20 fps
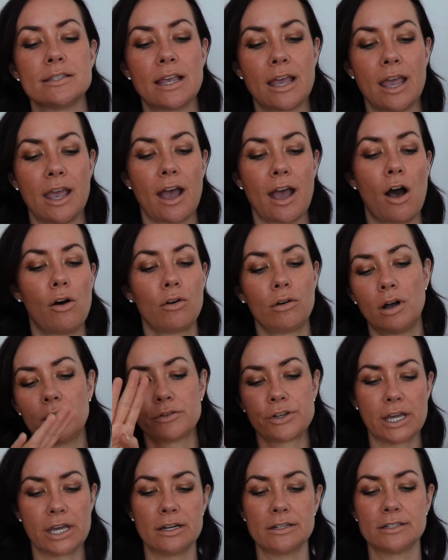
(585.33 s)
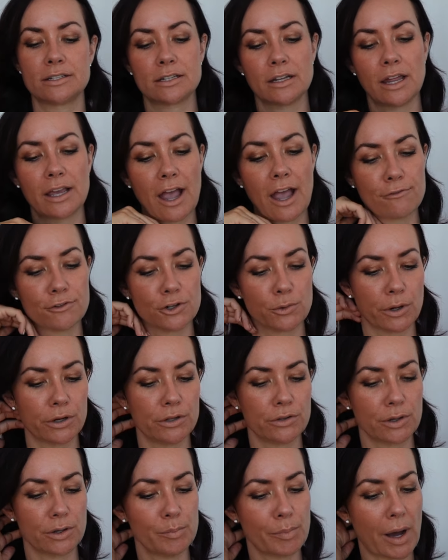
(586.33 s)
I'll get into like everywhere you
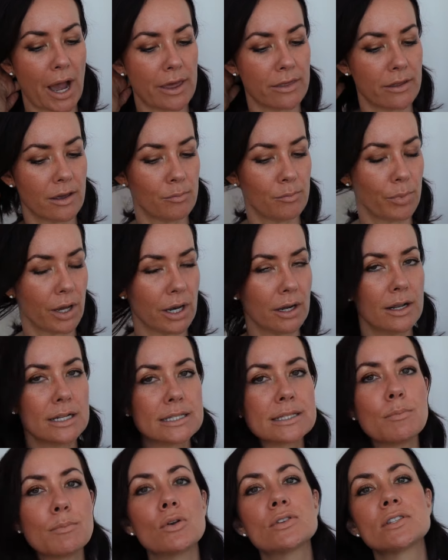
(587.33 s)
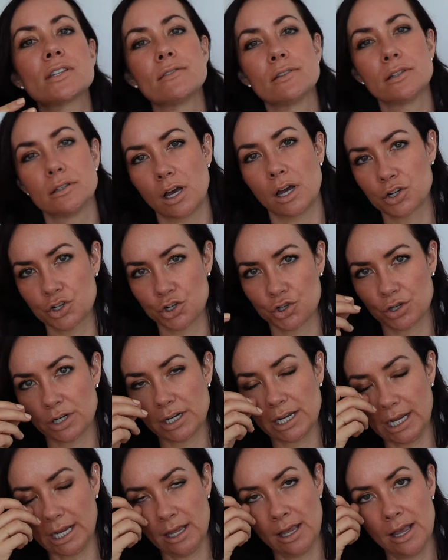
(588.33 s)
can buy them, but it's most of the
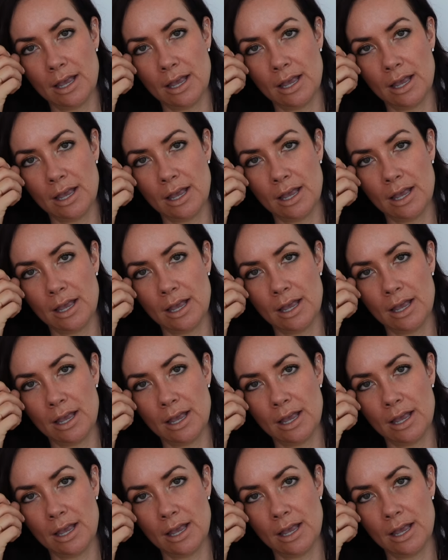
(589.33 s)
luxury